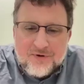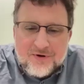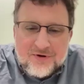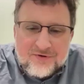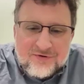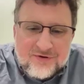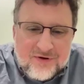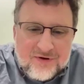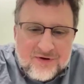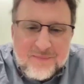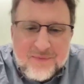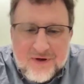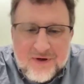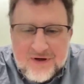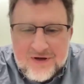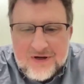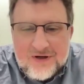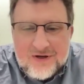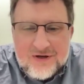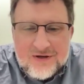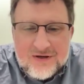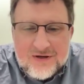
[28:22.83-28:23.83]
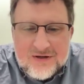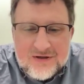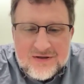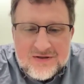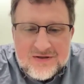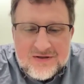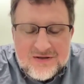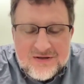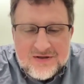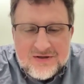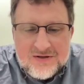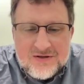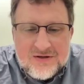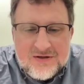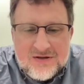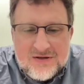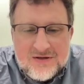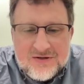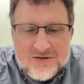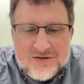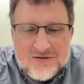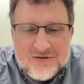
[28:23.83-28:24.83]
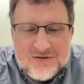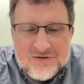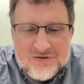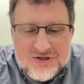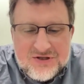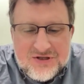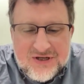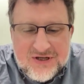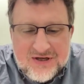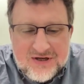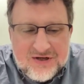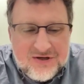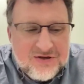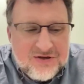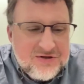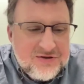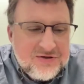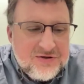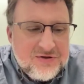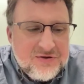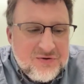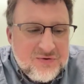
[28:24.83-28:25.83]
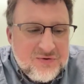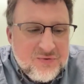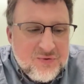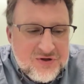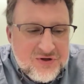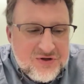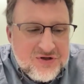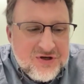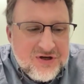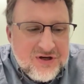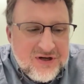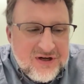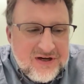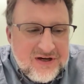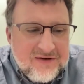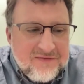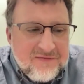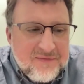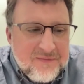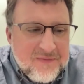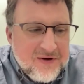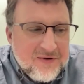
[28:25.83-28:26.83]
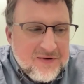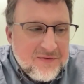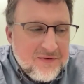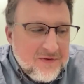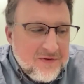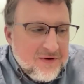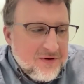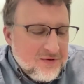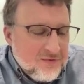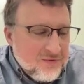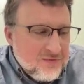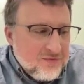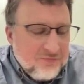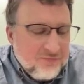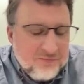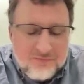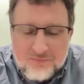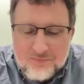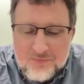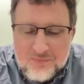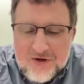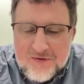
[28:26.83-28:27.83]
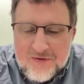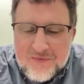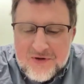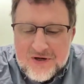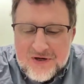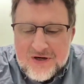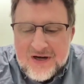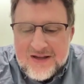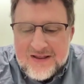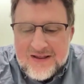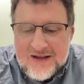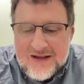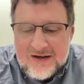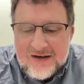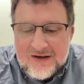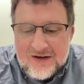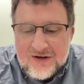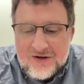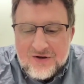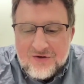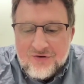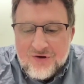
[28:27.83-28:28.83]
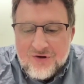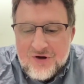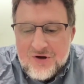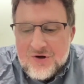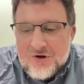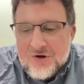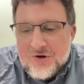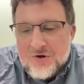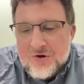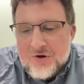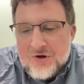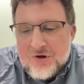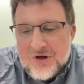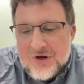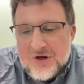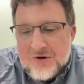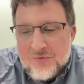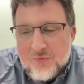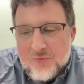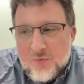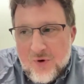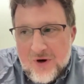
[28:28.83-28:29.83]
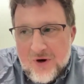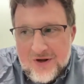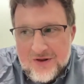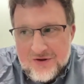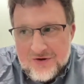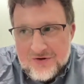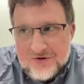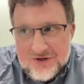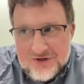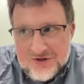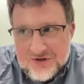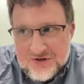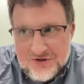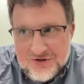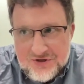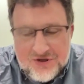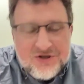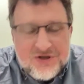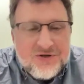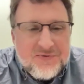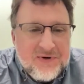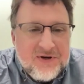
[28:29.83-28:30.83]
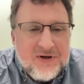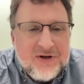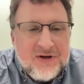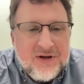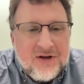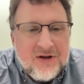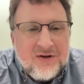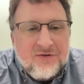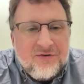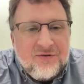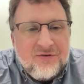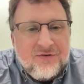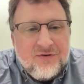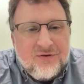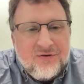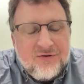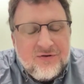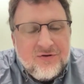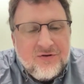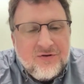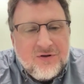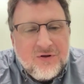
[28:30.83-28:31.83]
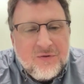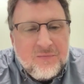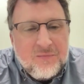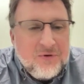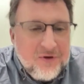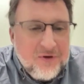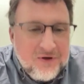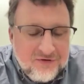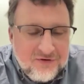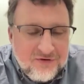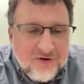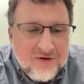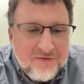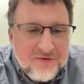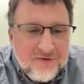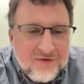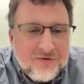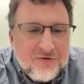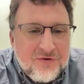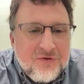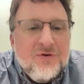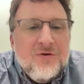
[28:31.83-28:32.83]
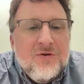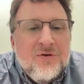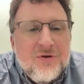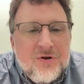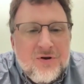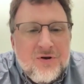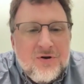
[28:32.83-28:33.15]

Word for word: brings up a uh, Second question I have about payment, and that is when there is a judgment against a police officer,